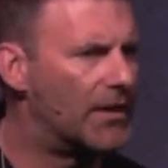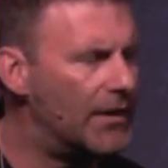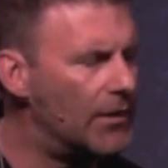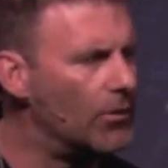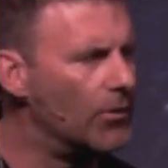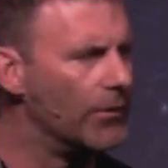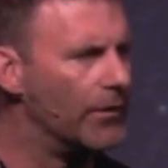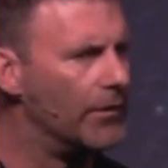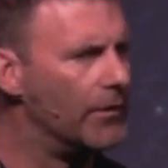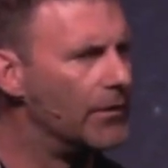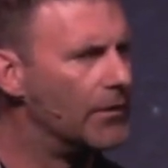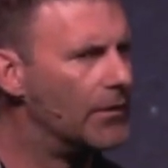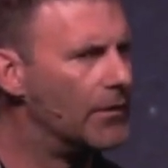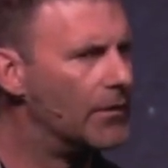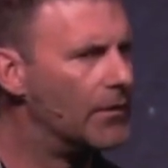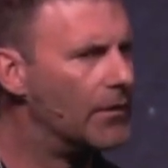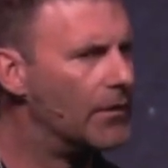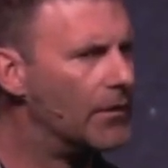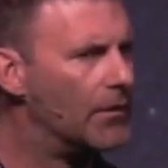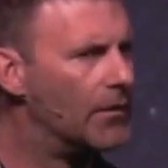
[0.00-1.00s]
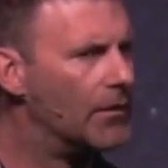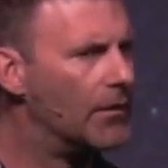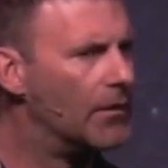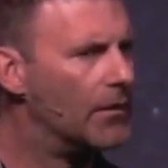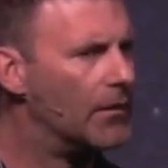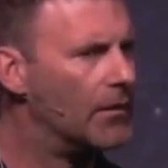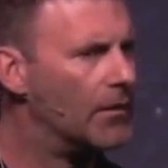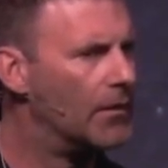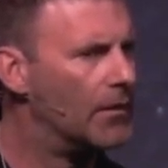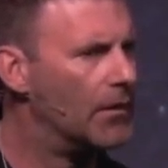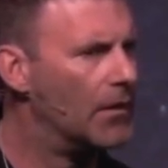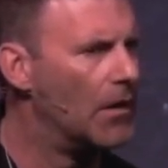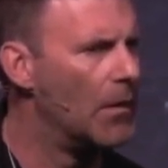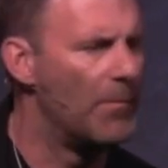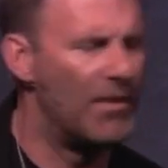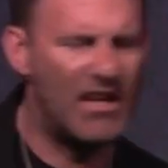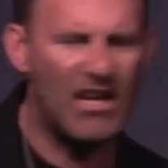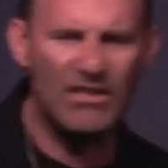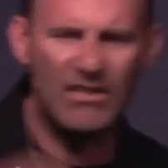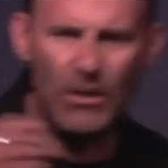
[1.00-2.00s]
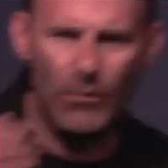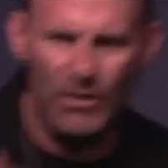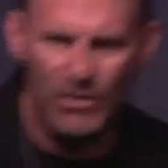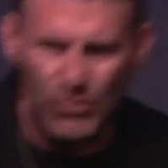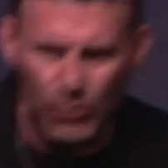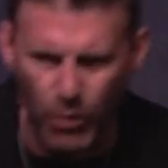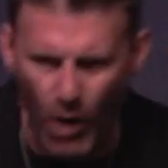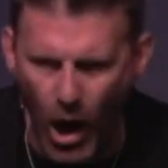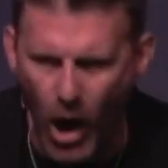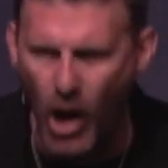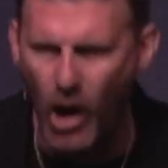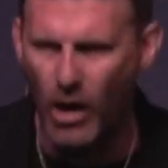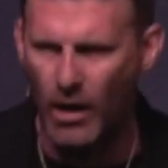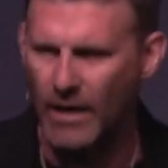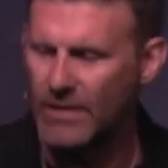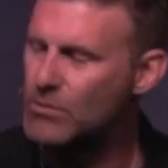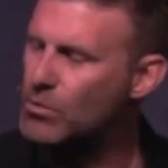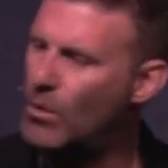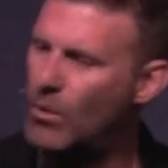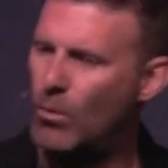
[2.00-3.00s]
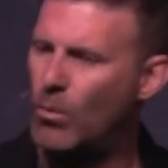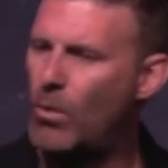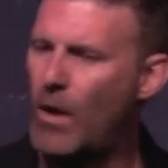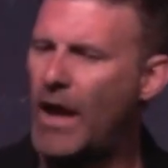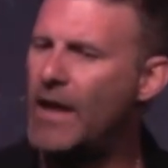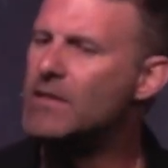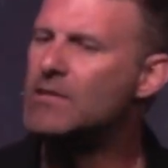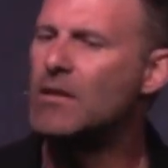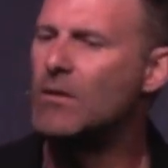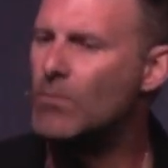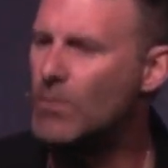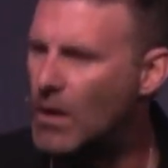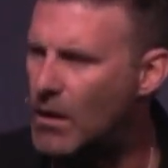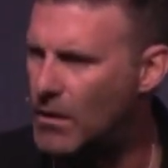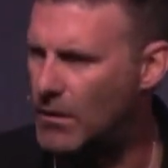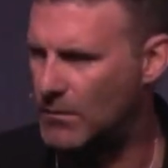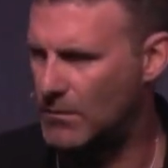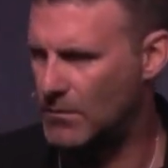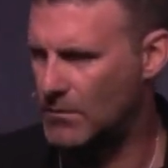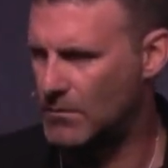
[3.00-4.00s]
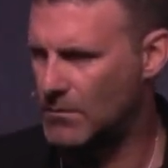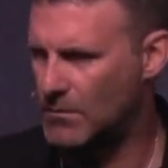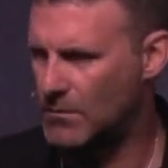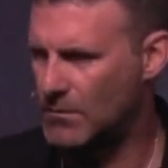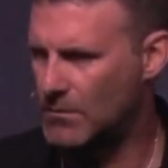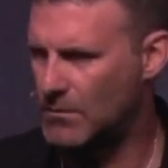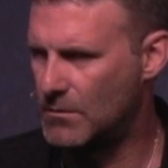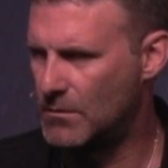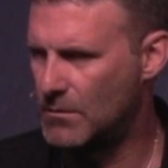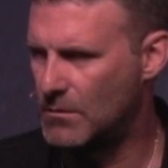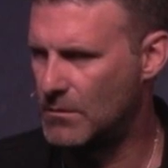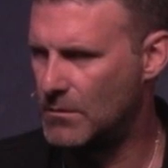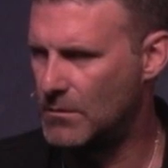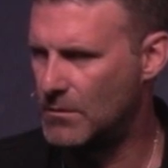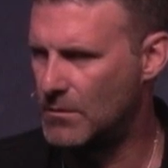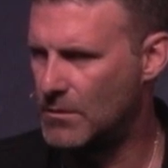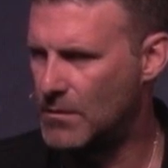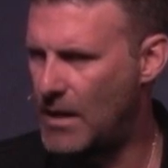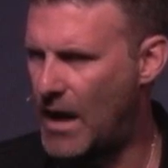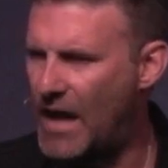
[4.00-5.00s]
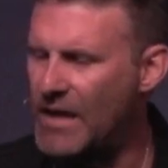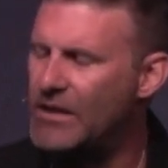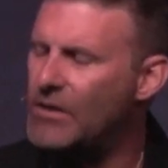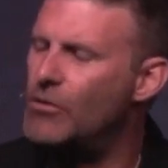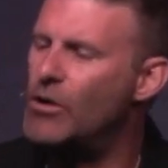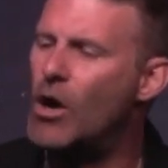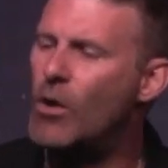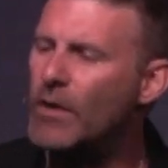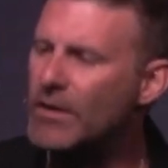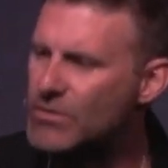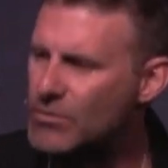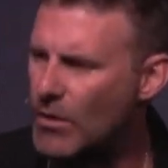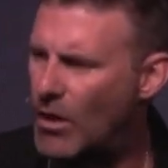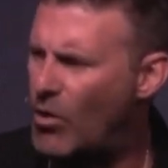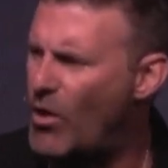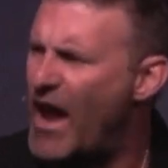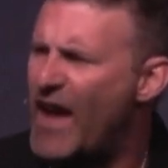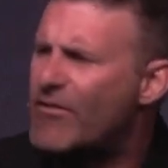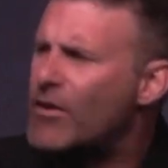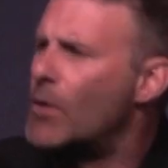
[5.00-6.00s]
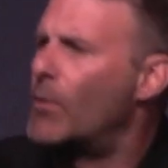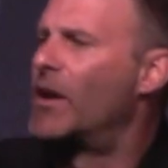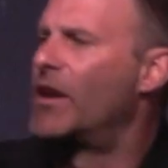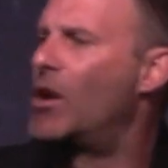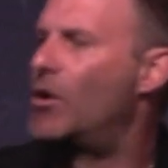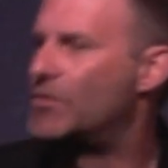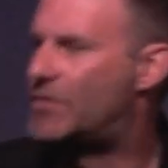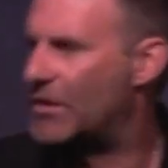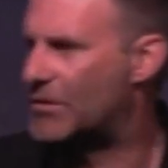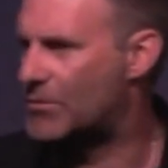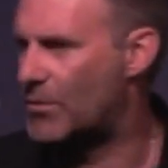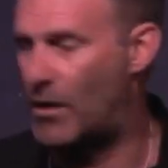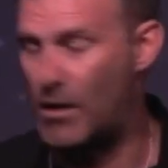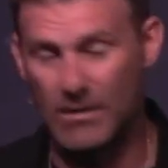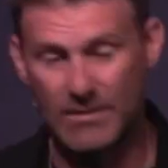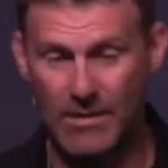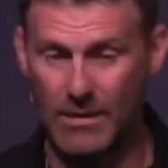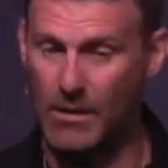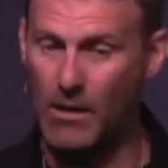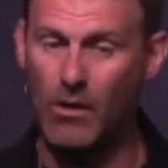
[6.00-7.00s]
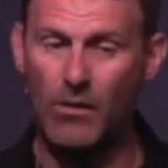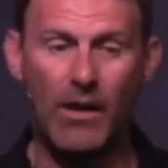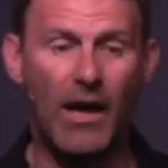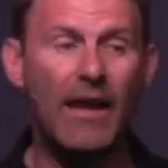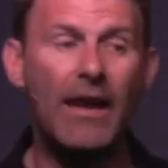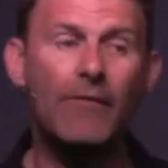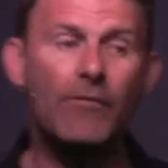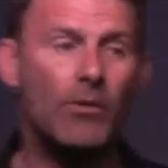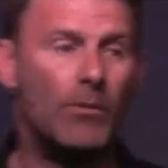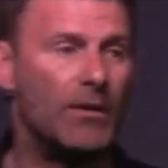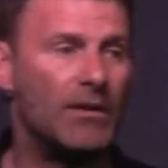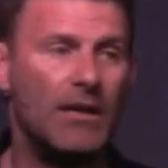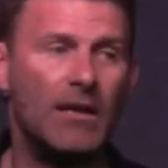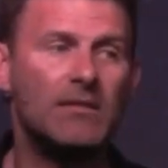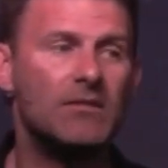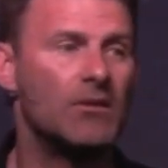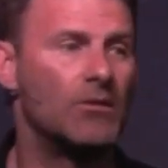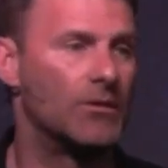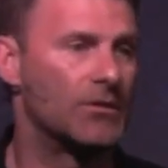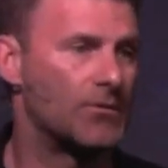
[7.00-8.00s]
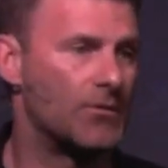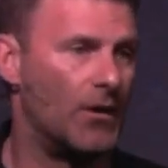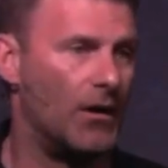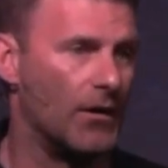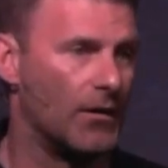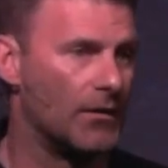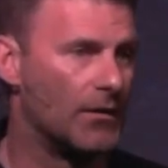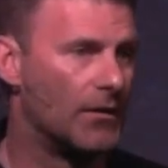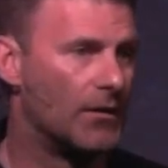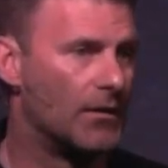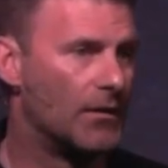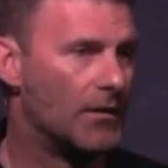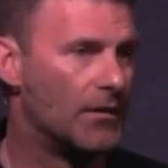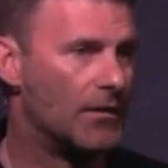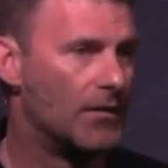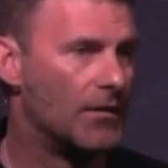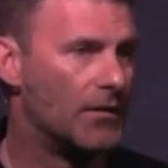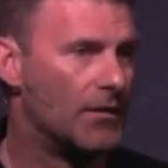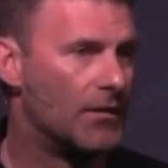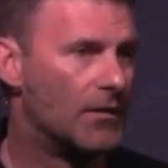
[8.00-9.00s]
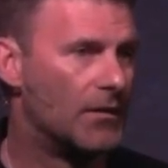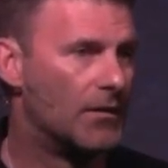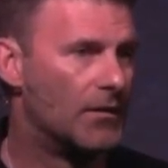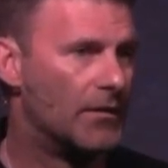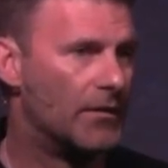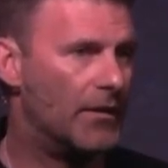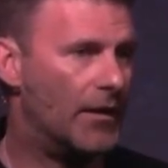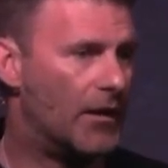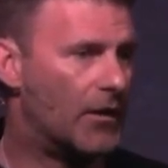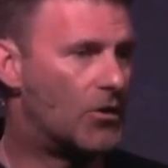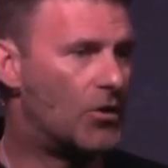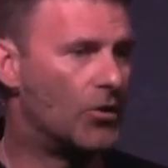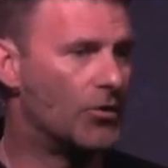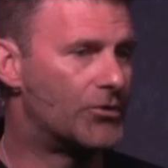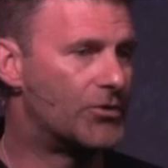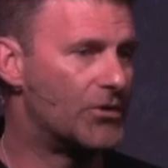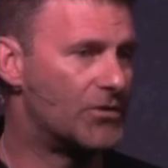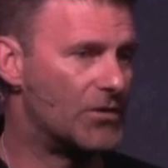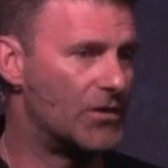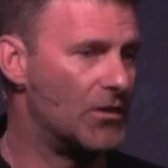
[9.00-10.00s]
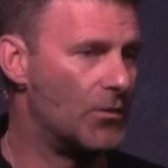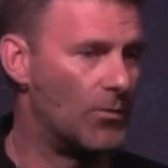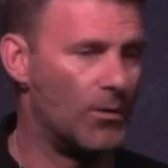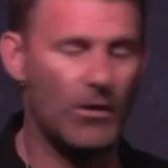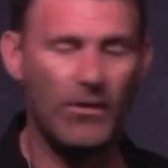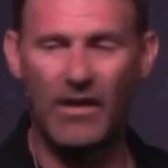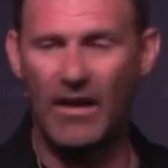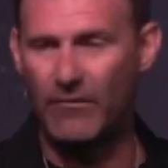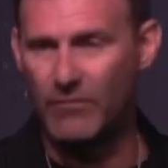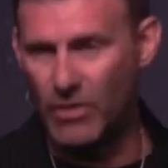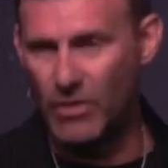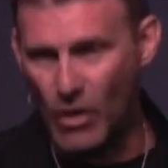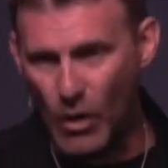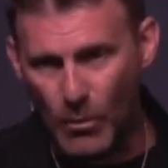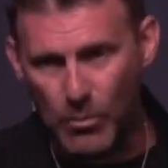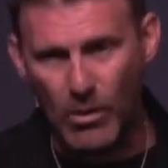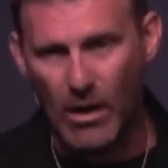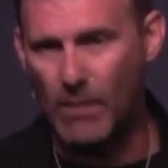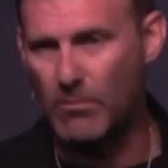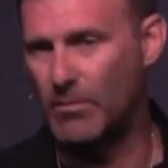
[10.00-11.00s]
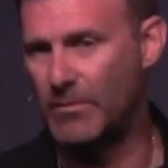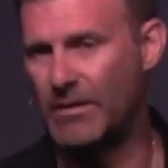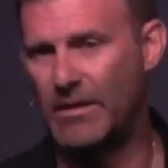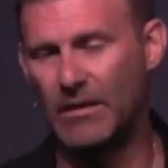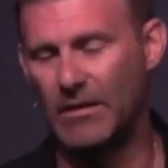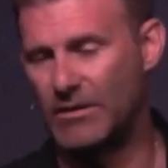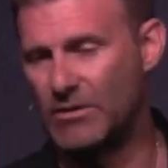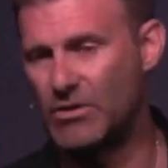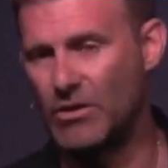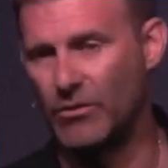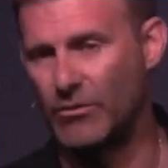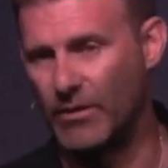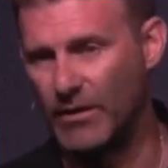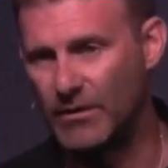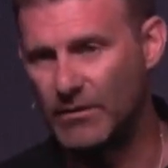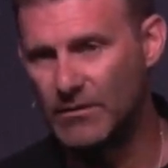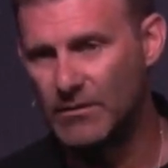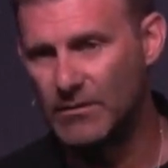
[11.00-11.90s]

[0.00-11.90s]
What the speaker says: killed? Because it was wrong. I said, well, why is it wrong? How do you know it's wrong? Well, everyone knows it's wrong. I said, no, not everyone does know it's wrong. There are cultures in the world that have no problem killing children,